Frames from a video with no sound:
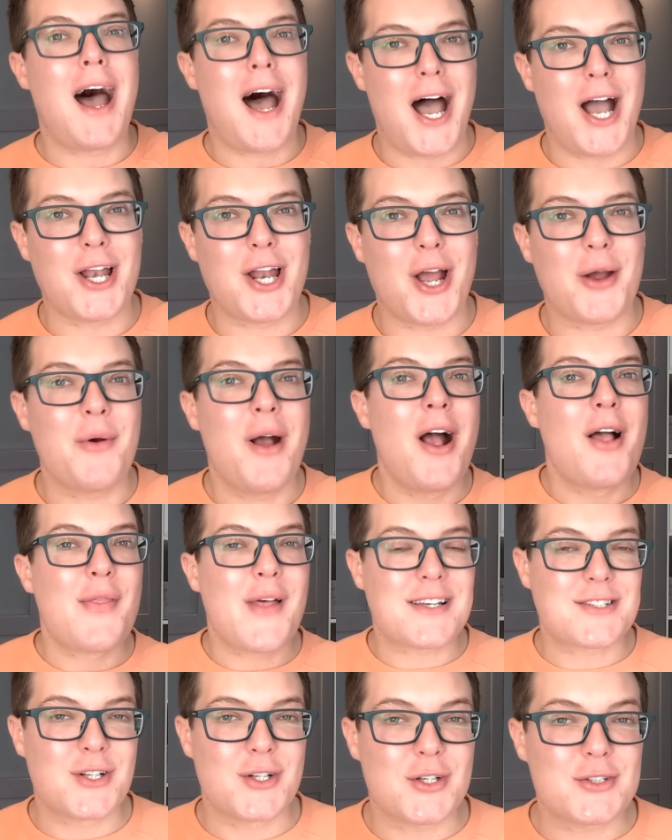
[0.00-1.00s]
I know,
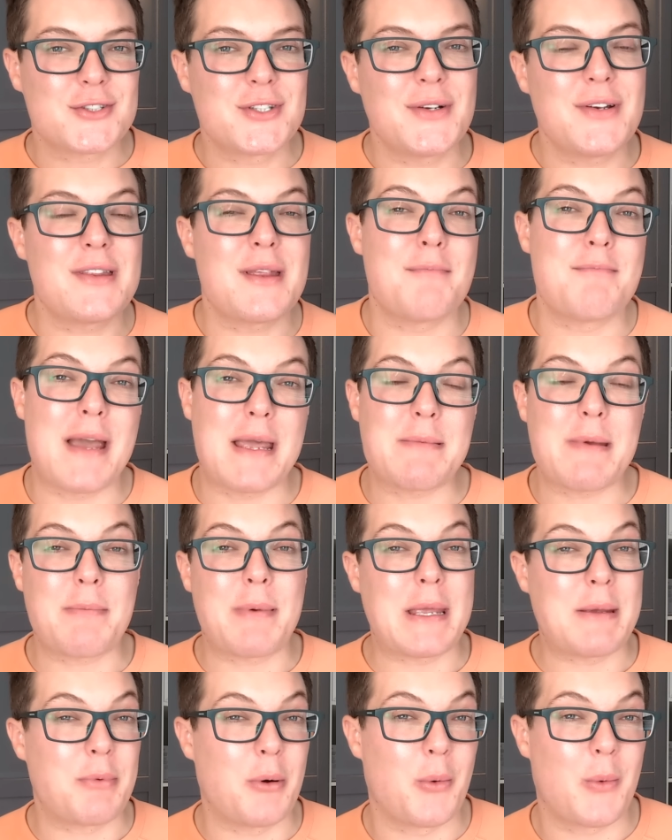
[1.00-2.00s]
that's a lot sooner than maybe
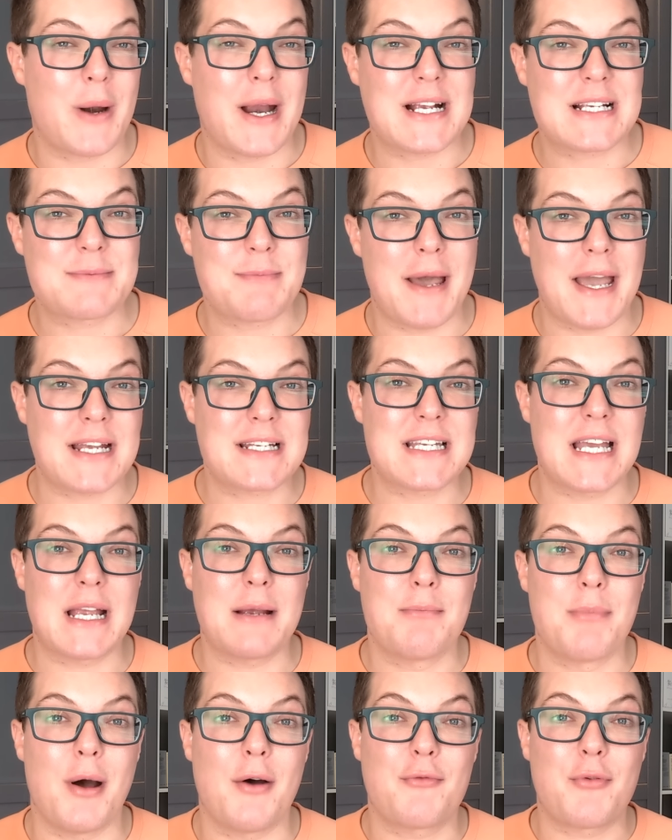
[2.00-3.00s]
people were
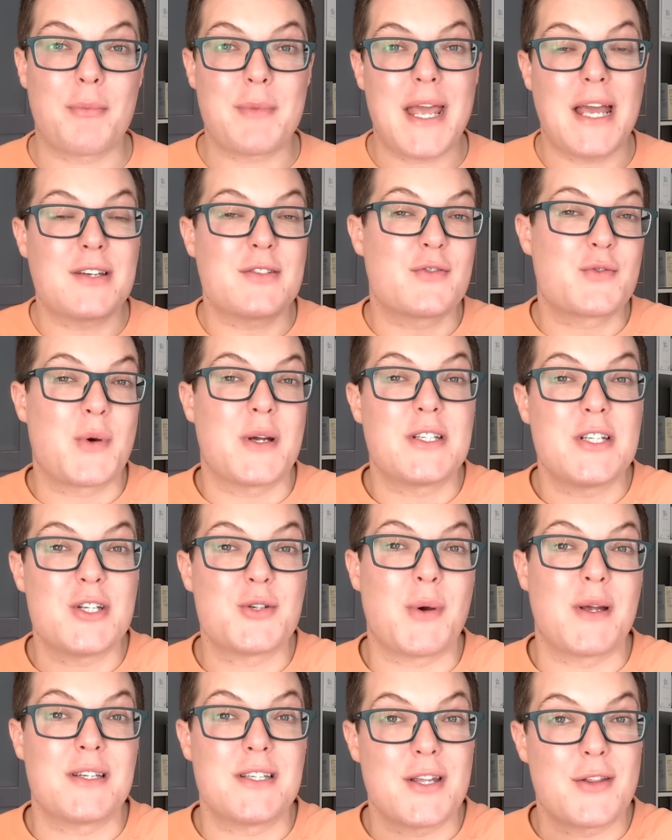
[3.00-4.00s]
expecting, but from the end of
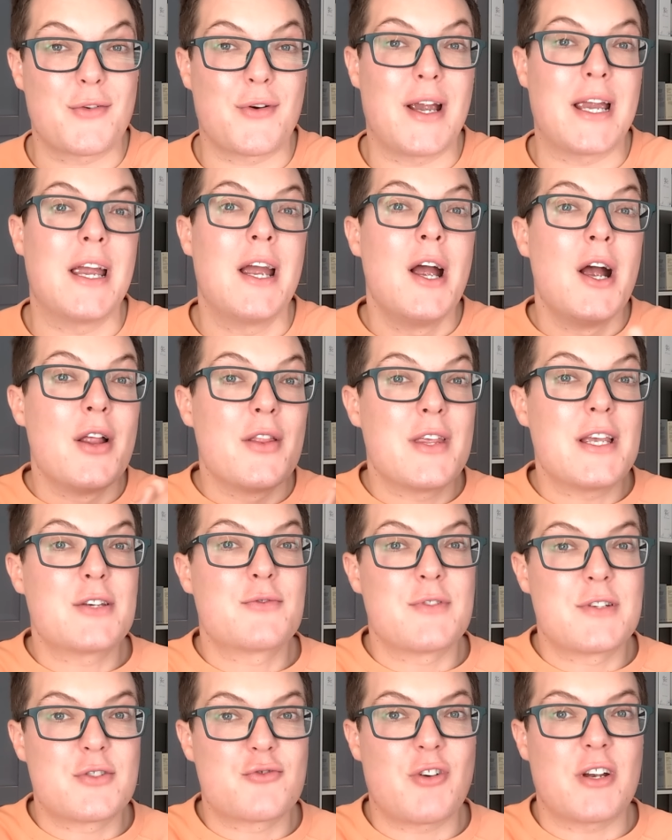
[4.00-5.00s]
2023,
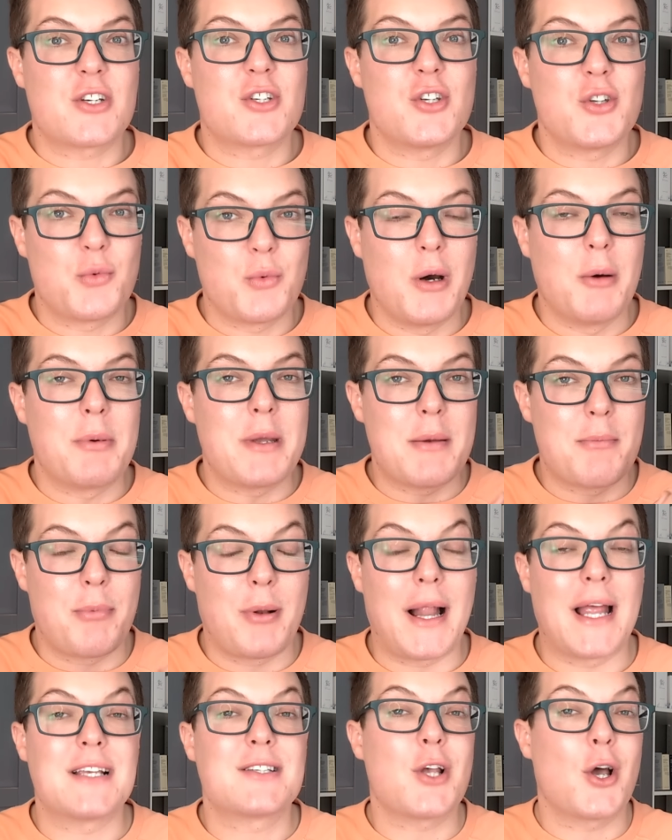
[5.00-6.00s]
these restrictions will be in
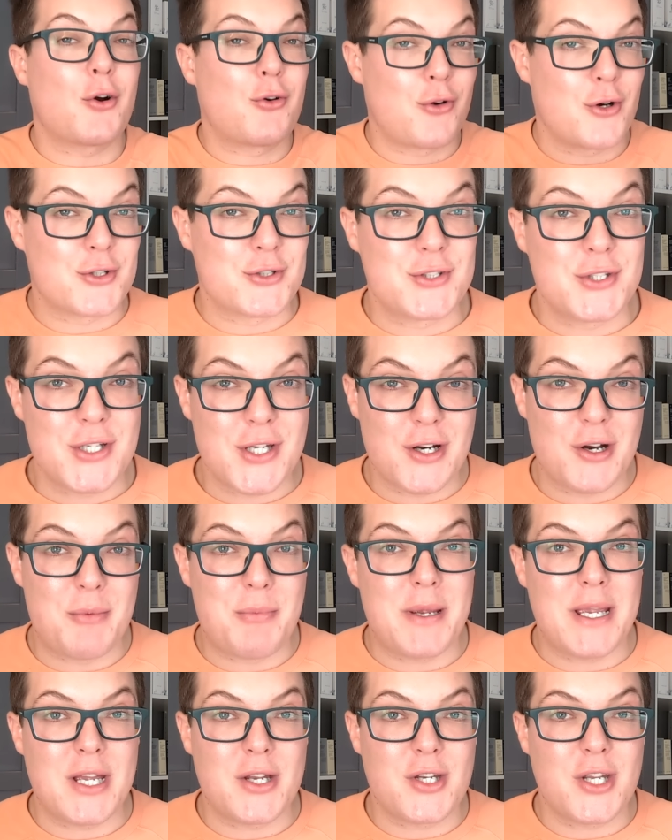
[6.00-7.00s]
place across the
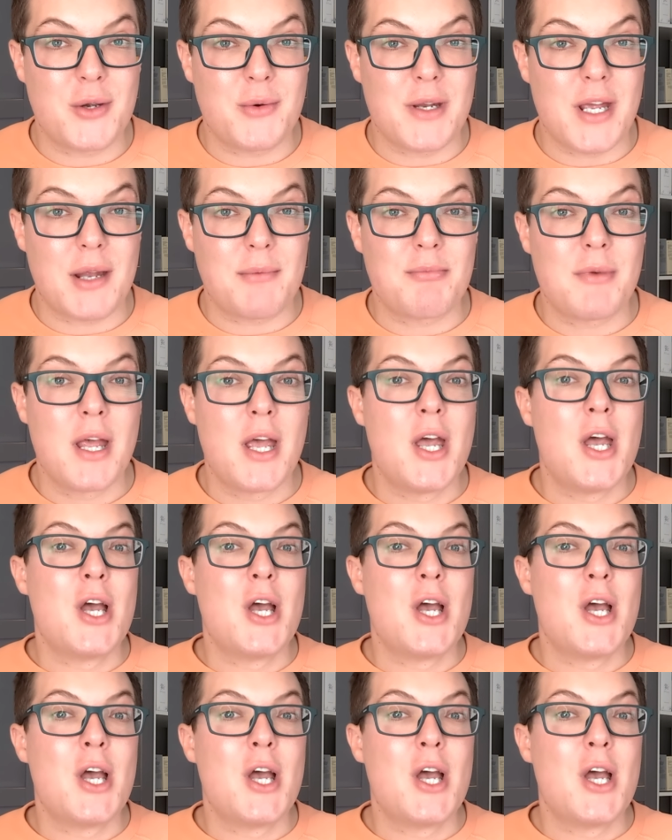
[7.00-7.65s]
European Union.